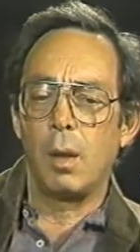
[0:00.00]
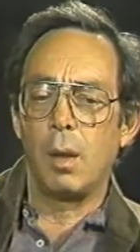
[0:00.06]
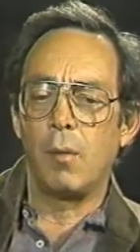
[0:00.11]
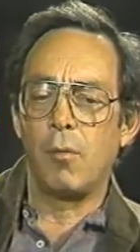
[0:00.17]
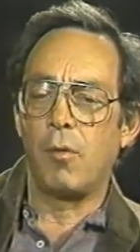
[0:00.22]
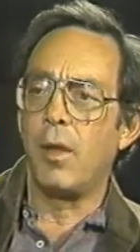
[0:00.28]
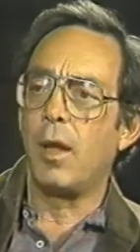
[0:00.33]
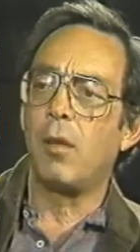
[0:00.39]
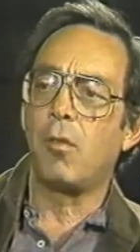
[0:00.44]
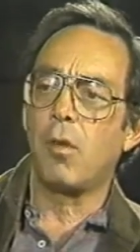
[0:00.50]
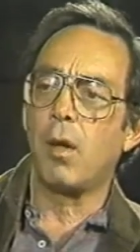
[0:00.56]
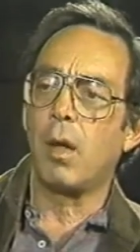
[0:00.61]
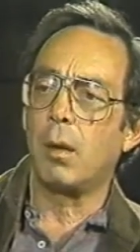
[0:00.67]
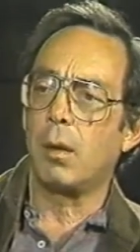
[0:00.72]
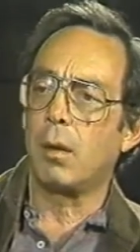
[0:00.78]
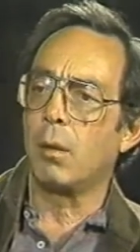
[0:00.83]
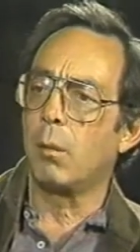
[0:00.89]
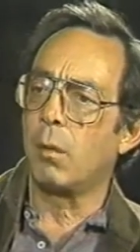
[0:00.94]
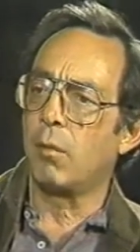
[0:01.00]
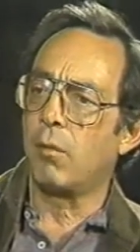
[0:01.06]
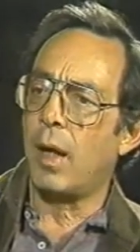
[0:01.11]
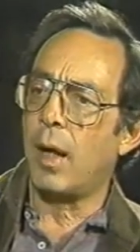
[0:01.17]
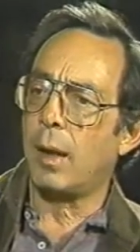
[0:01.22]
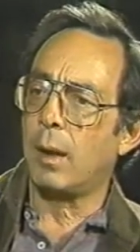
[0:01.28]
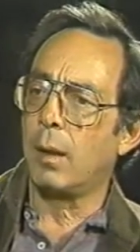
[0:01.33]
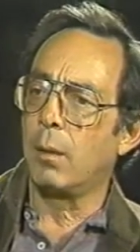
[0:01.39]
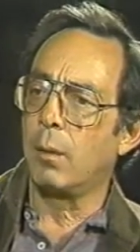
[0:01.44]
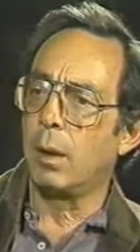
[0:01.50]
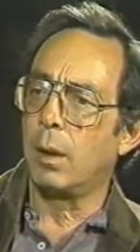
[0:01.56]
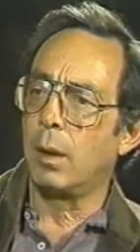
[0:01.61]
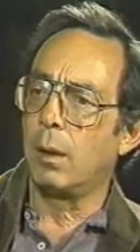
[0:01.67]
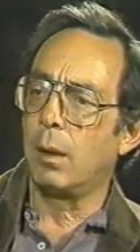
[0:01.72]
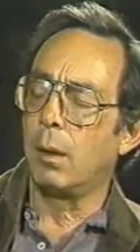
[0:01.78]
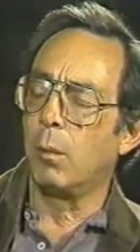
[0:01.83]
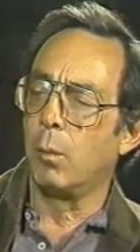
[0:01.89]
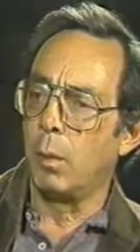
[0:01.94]
if they start to
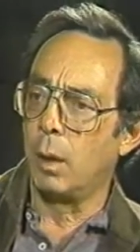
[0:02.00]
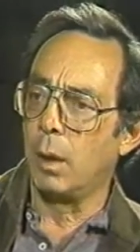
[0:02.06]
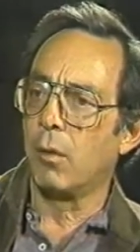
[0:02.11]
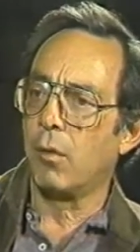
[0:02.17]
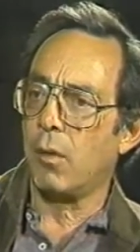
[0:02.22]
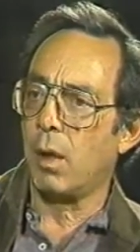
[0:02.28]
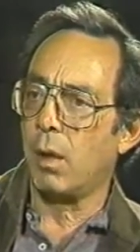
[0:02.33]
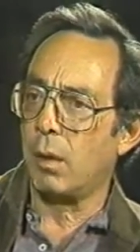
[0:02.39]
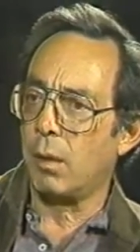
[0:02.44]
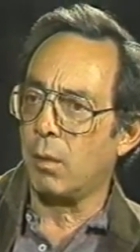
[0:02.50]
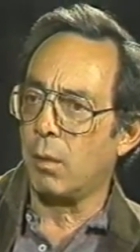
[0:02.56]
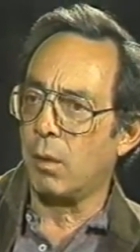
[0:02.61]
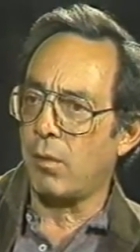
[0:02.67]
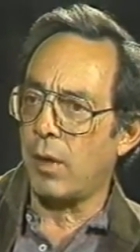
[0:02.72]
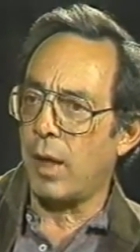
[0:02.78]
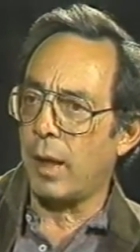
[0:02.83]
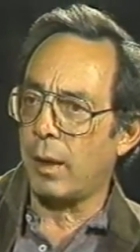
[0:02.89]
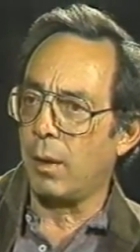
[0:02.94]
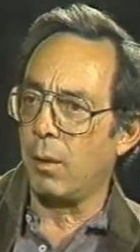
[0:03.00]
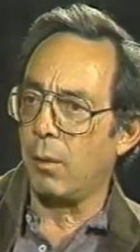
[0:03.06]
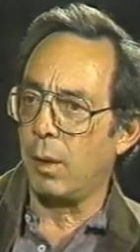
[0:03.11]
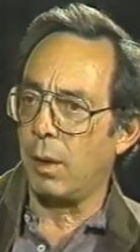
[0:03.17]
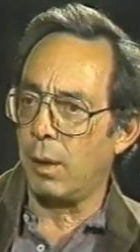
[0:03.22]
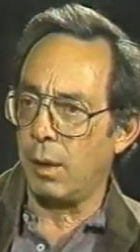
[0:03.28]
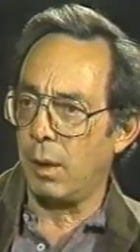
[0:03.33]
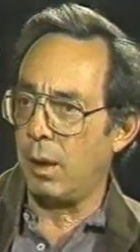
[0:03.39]
evacuate, we'll start to evacuate,